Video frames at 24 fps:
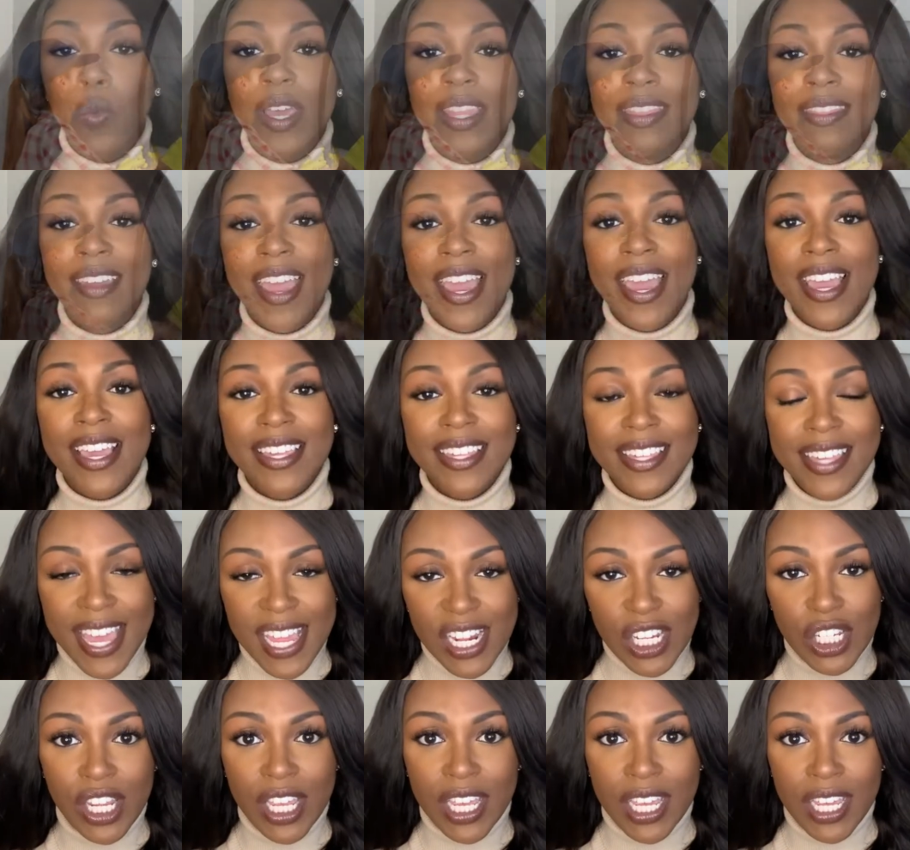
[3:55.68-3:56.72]
With a
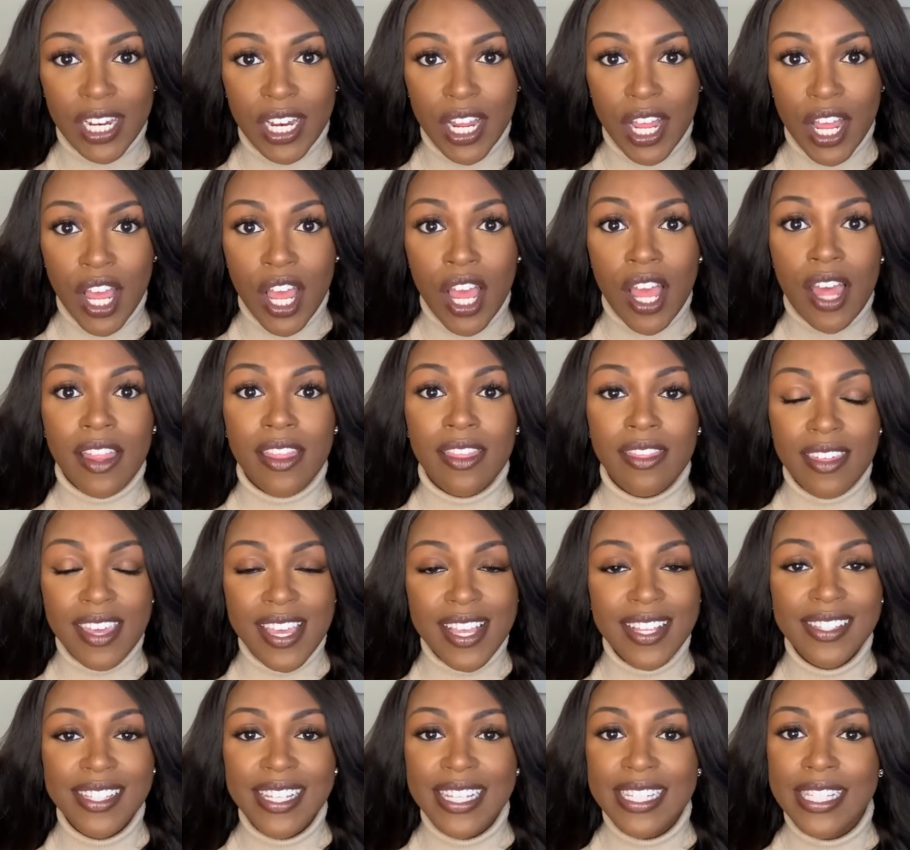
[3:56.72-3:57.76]
kitchen,
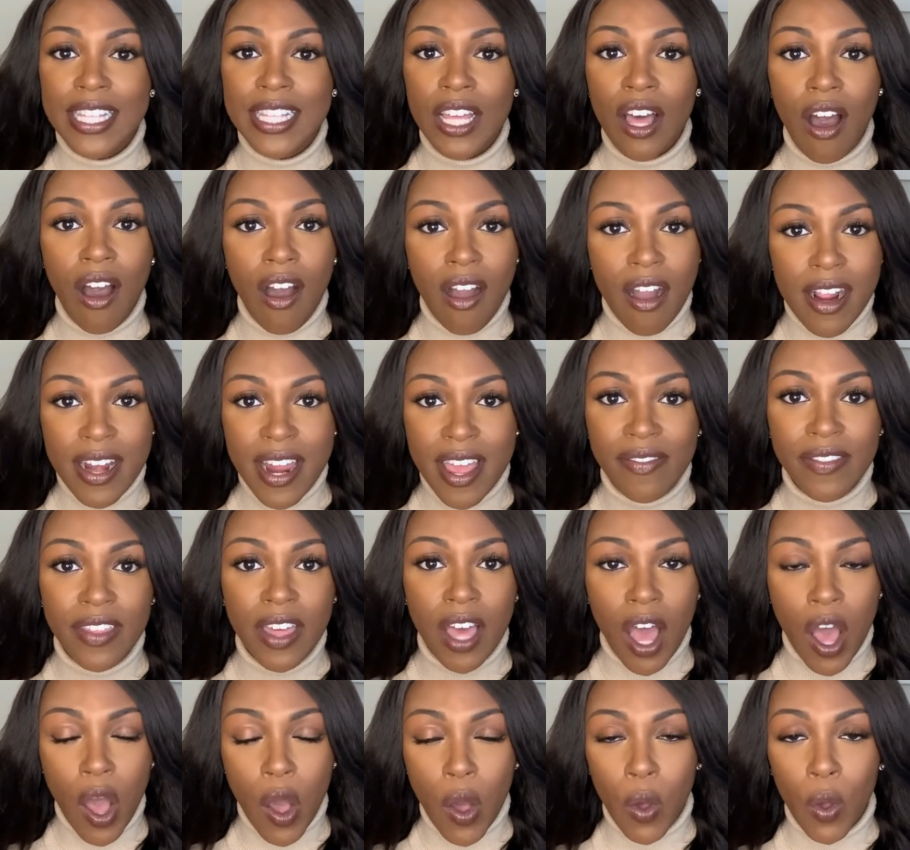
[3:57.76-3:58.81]
this is the heart of
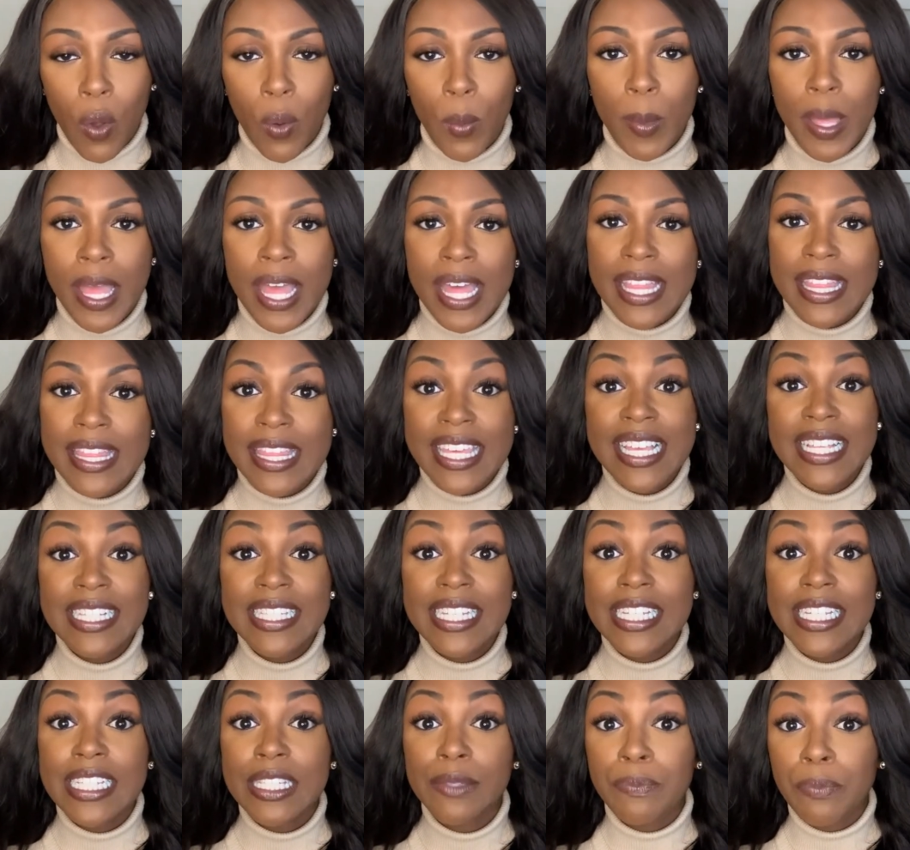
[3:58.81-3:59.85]
the home. This
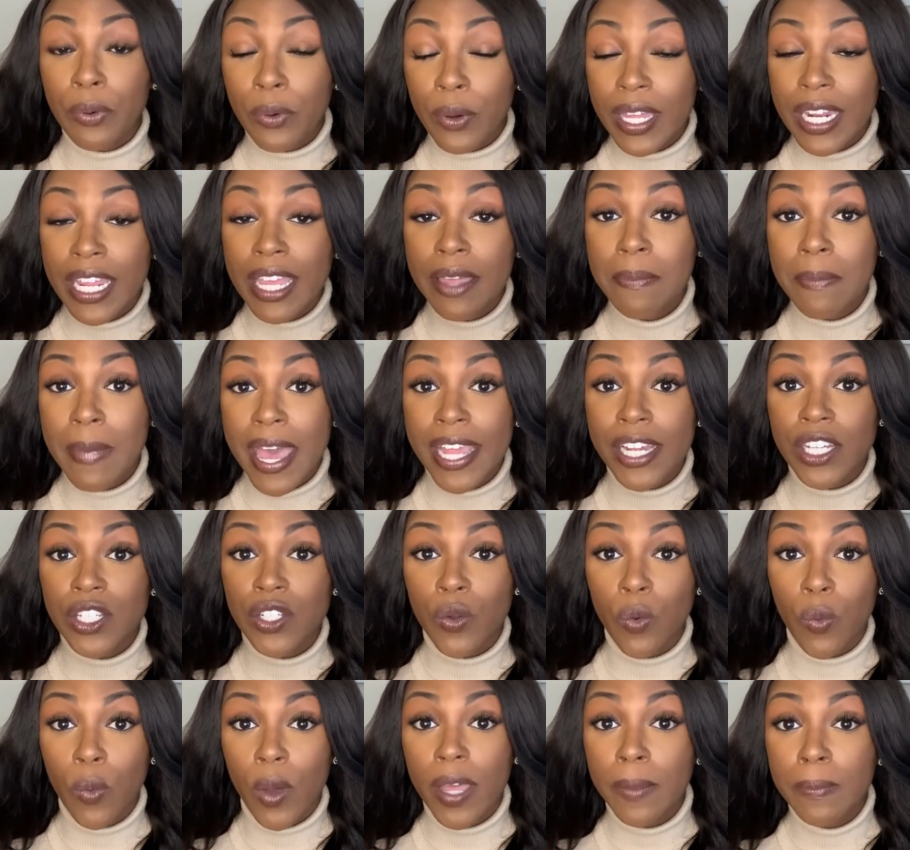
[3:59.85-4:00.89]
is pretty
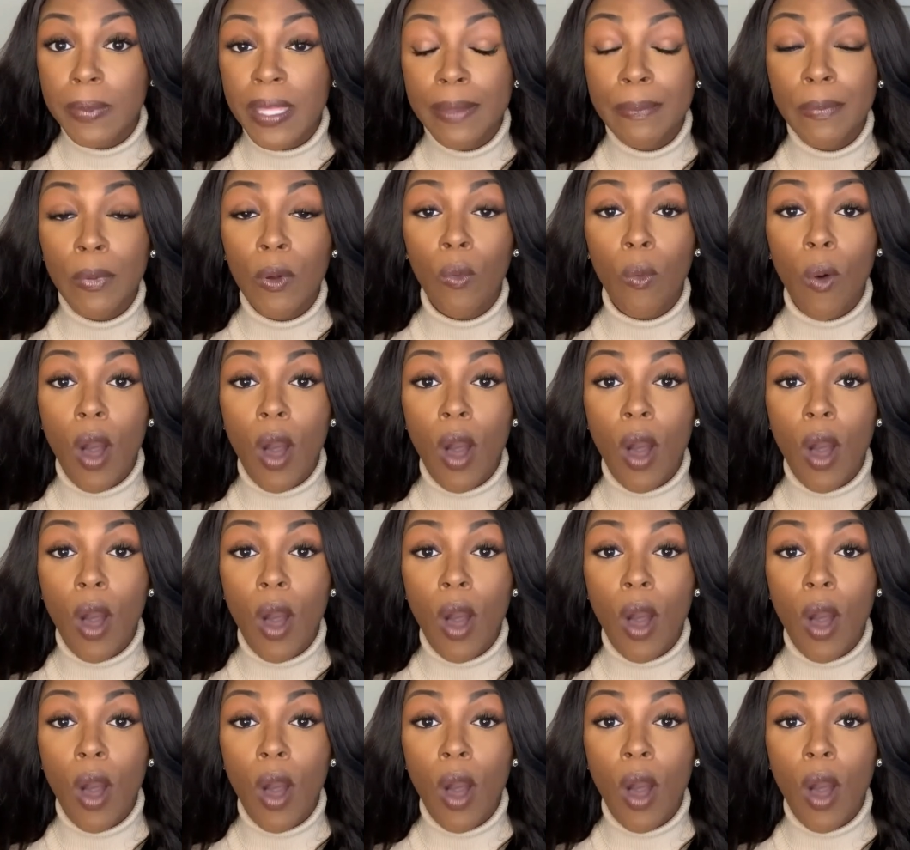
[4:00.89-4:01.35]
much what people